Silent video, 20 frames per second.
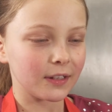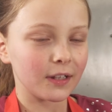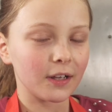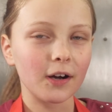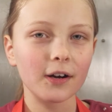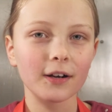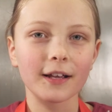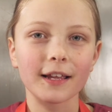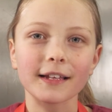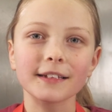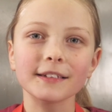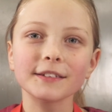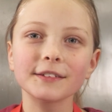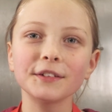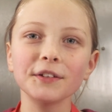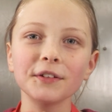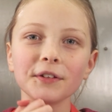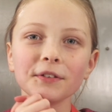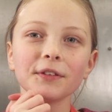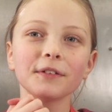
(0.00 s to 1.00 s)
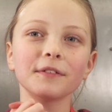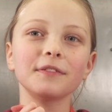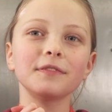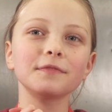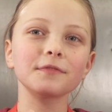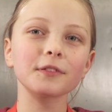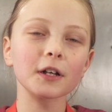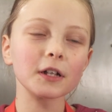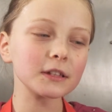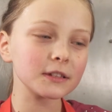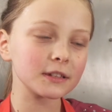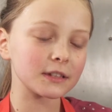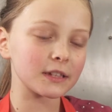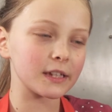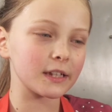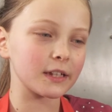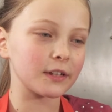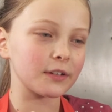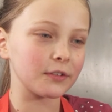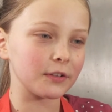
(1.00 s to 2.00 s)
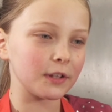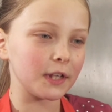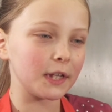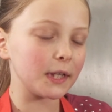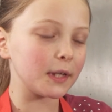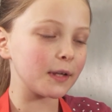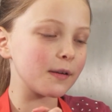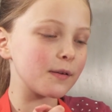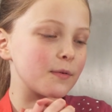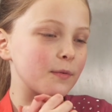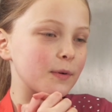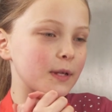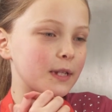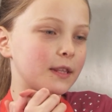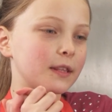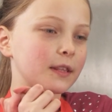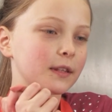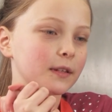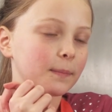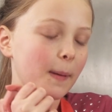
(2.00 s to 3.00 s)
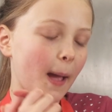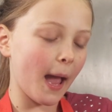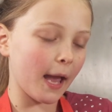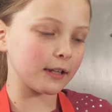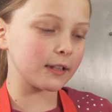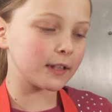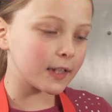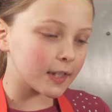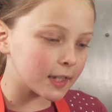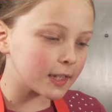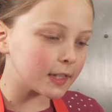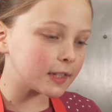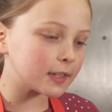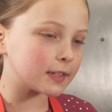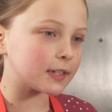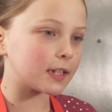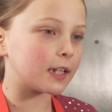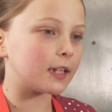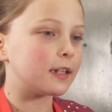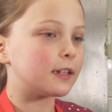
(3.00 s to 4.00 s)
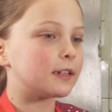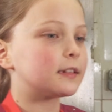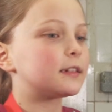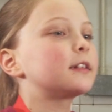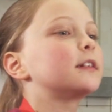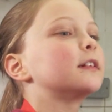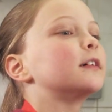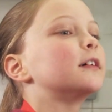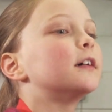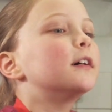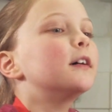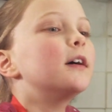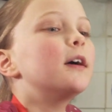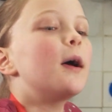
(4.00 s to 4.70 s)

Okay, so the first ingredient with the pancakes is the